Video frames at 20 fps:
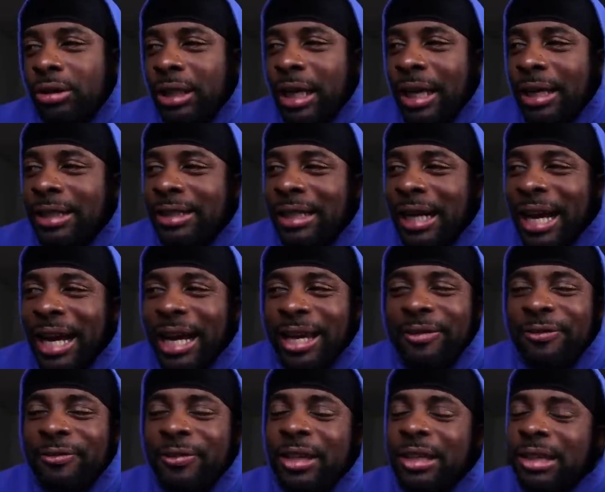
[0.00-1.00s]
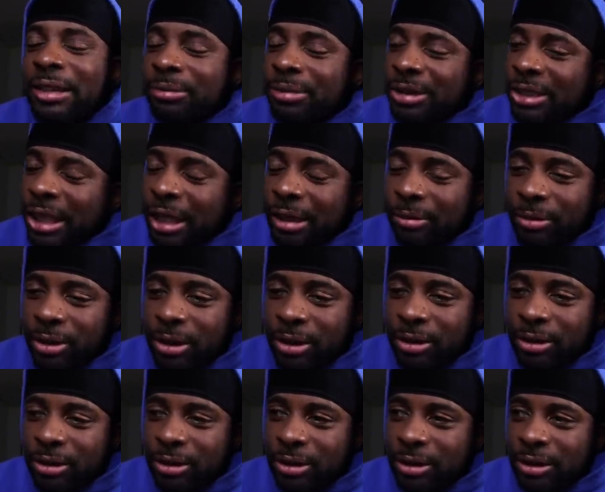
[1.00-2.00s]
Now, I ain't victim shaming.